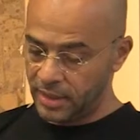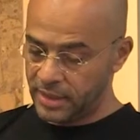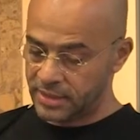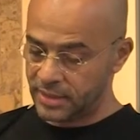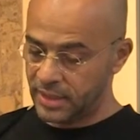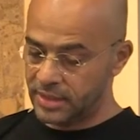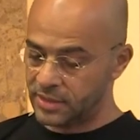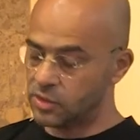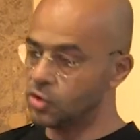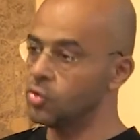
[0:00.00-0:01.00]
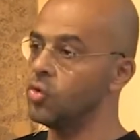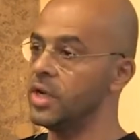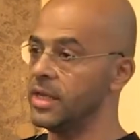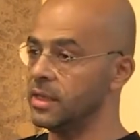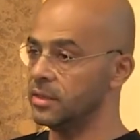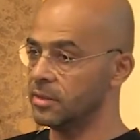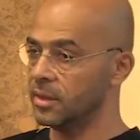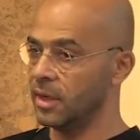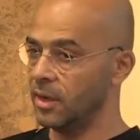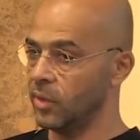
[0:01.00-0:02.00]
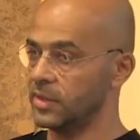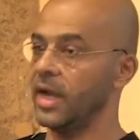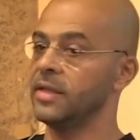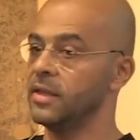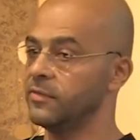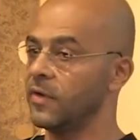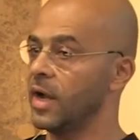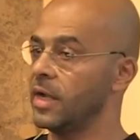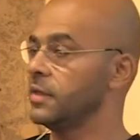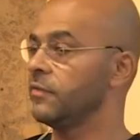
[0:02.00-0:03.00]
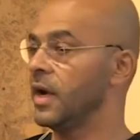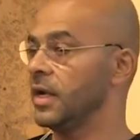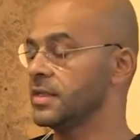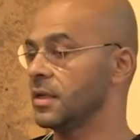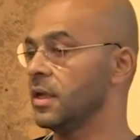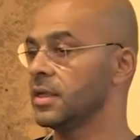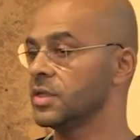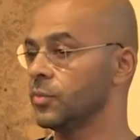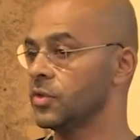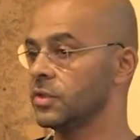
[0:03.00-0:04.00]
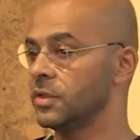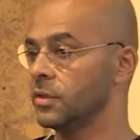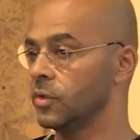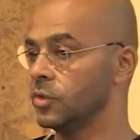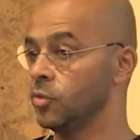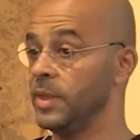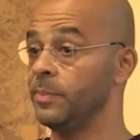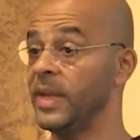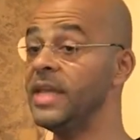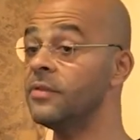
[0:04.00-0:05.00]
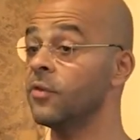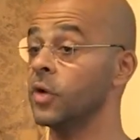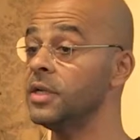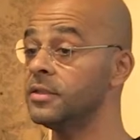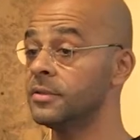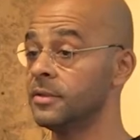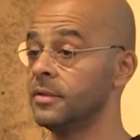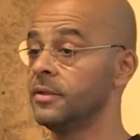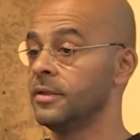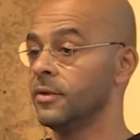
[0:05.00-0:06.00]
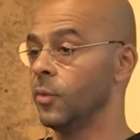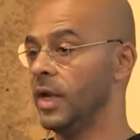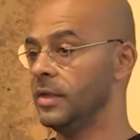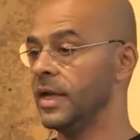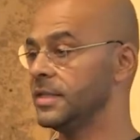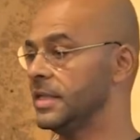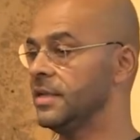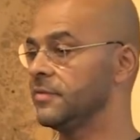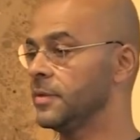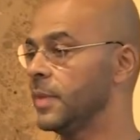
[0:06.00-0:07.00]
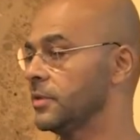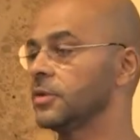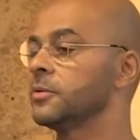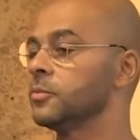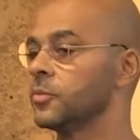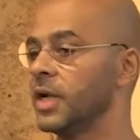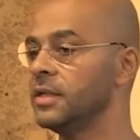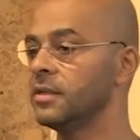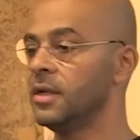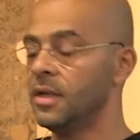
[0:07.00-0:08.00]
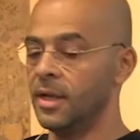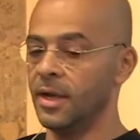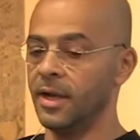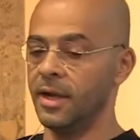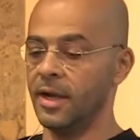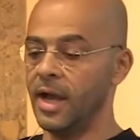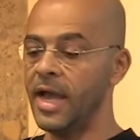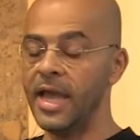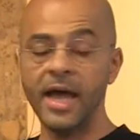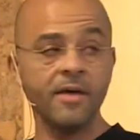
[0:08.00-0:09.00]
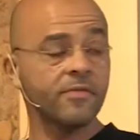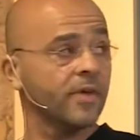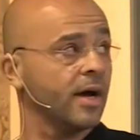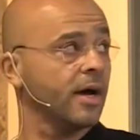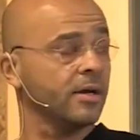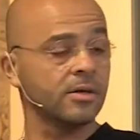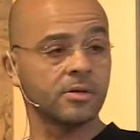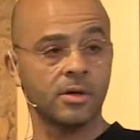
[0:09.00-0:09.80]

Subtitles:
is truly what I define as the luckiest person in the world. To be paid for it, well, that's even better, right? I have